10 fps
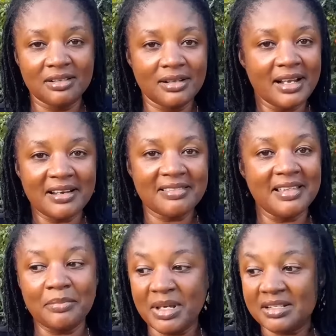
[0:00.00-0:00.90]

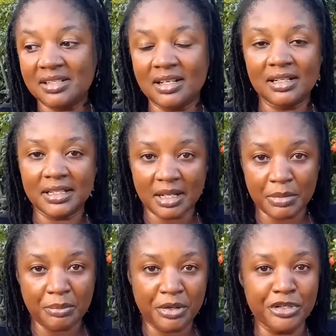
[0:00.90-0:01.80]
Anything basically can
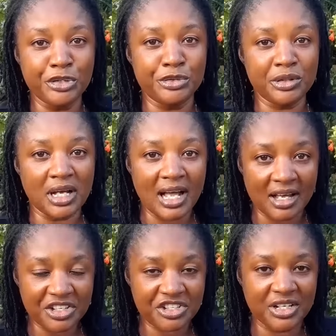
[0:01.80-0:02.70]
be burned down to
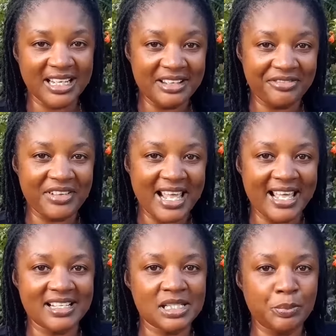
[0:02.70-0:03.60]
ash if
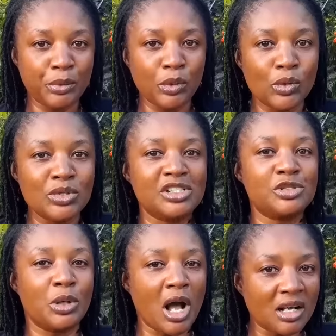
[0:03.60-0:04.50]
exposed
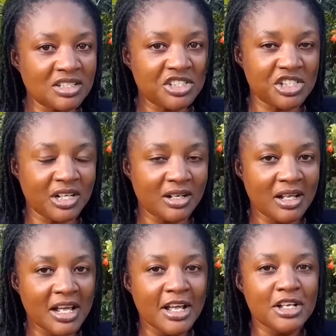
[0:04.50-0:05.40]
to oxygen.
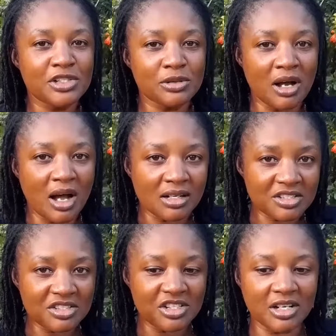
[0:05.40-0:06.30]
So
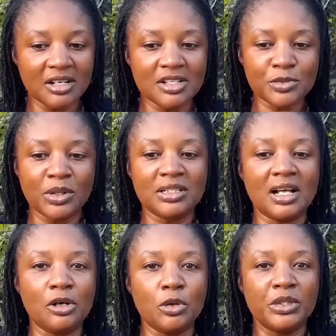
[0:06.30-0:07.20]
oxygen is what
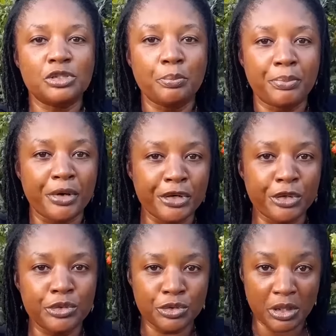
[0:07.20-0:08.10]
allows it to burn
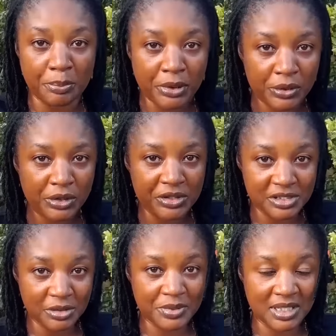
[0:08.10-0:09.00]
out to the powdery
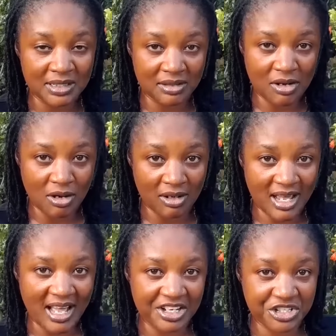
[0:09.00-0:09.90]
substance called
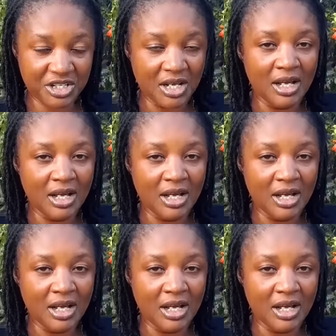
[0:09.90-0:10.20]
ash.